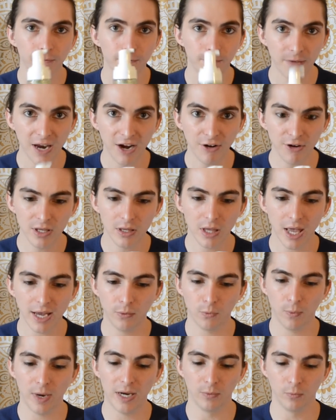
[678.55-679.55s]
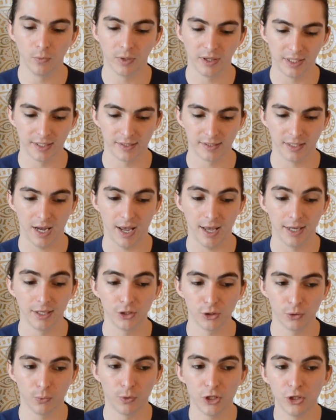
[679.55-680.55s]
Very lightweight with this guy.
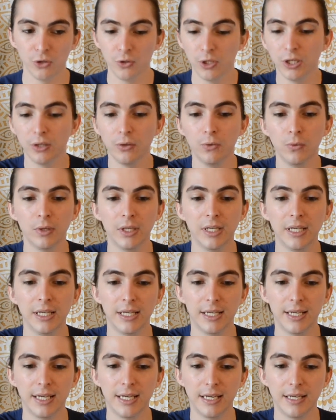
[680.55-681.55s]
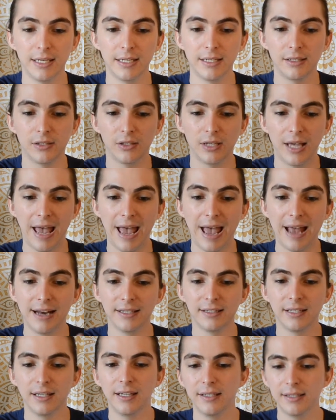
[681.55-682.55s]
So what you do is add
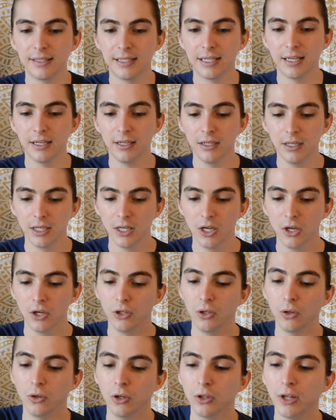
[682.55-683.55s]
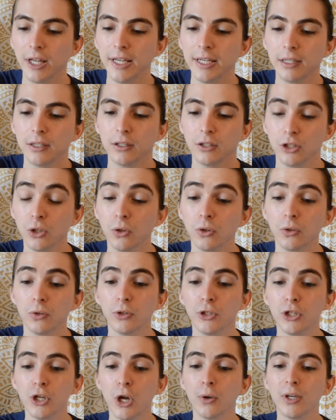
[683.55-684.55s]
it to the skin.
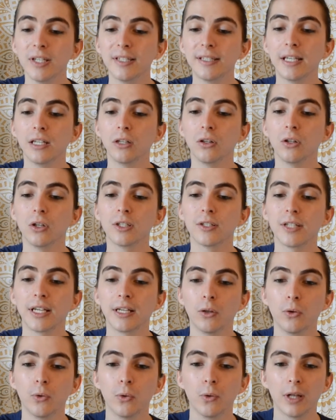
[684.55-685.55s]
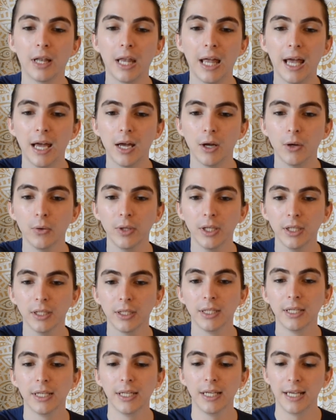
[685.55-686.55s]
You'll notice it looks like a little cloud,
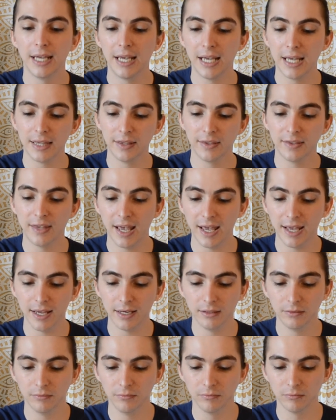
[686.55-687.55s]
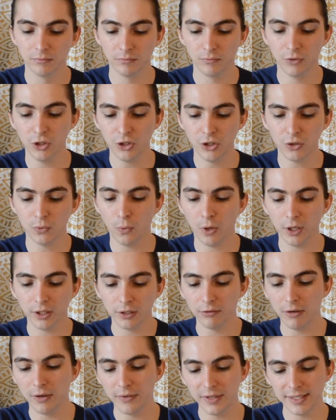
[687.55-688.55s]
and then you just work it
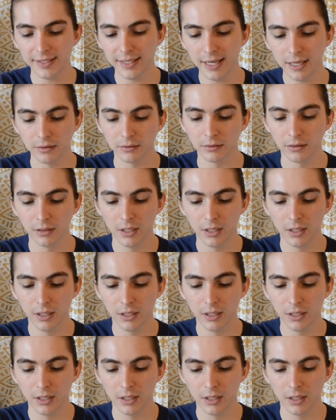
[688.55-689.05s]
around the skin.